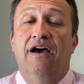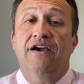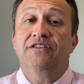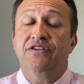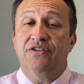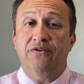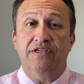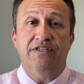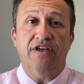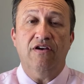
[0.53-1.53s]
Hi, this is
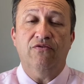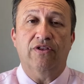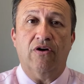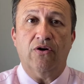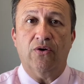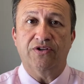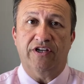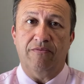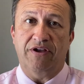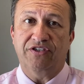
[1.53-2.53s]
Tony Self with Harcourt
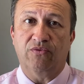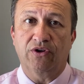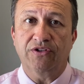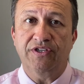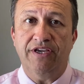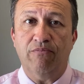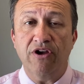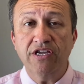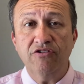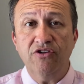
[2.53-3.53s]
Hunter Mason Realty,
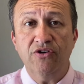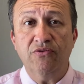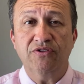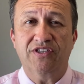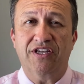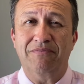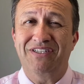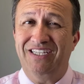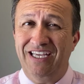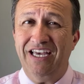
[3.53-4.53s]
bringing you
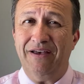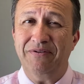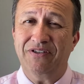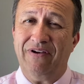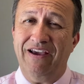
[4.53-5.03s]
some tips.